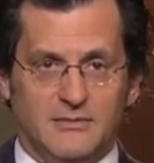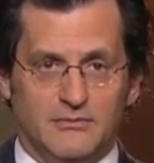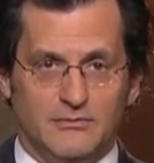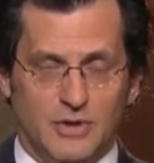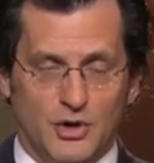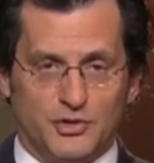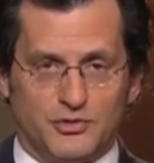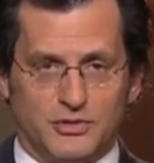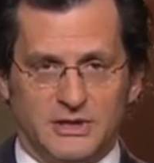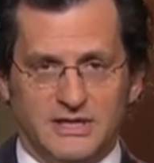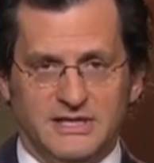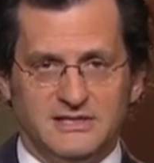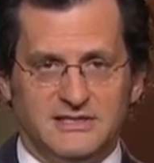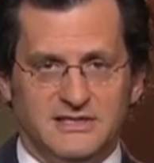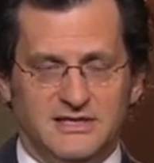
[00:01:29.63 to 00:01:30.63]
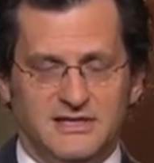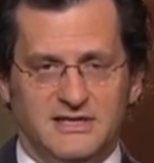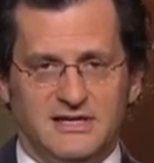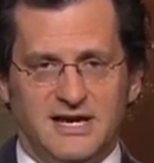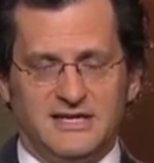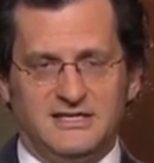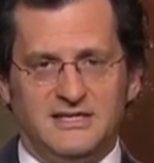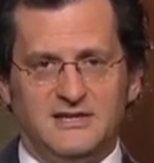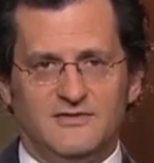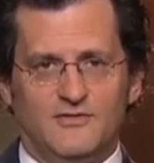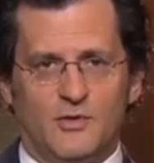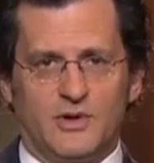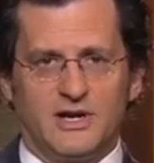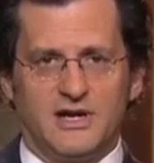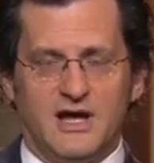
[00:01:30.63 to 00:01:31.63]
both released in
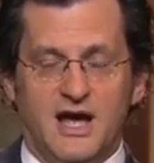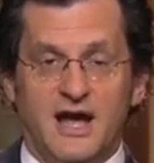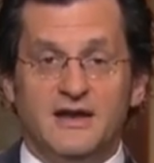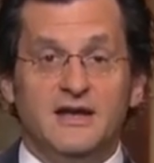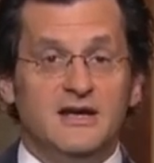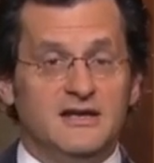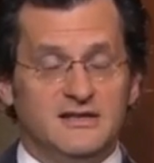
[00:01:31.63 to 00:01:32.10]
1949,